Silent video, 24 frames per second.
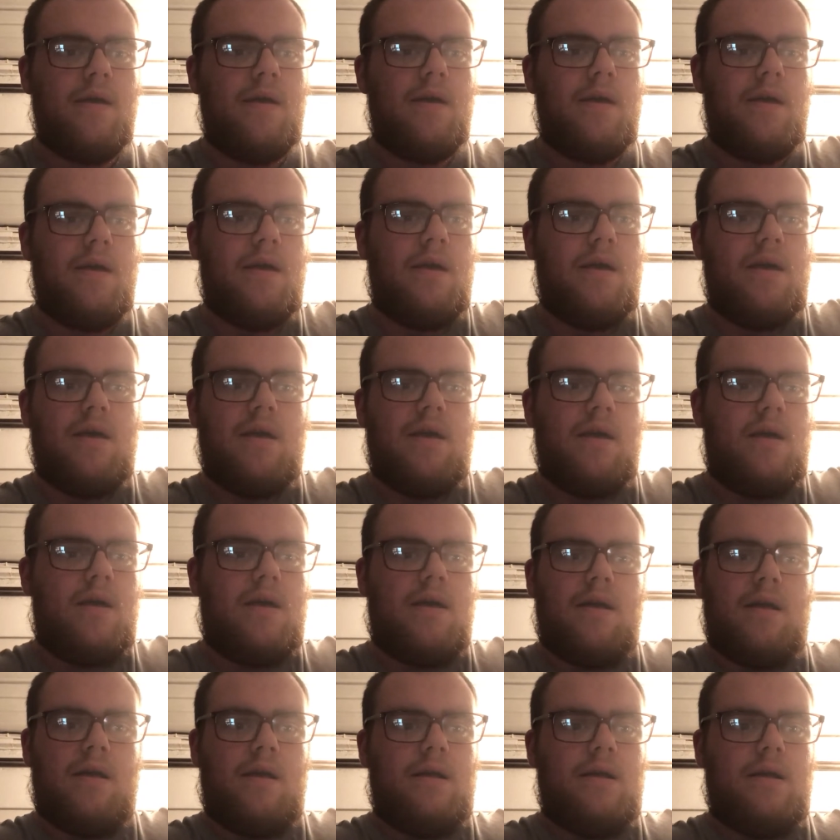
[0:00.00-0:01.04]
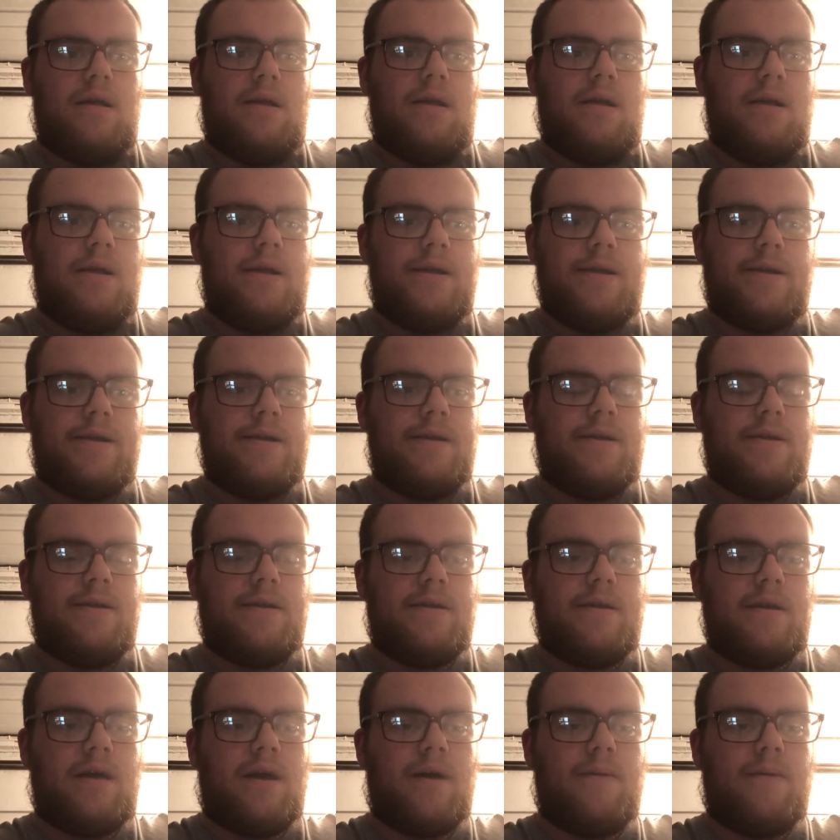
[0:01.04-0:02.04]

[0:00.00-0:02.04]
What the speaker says: [no speech]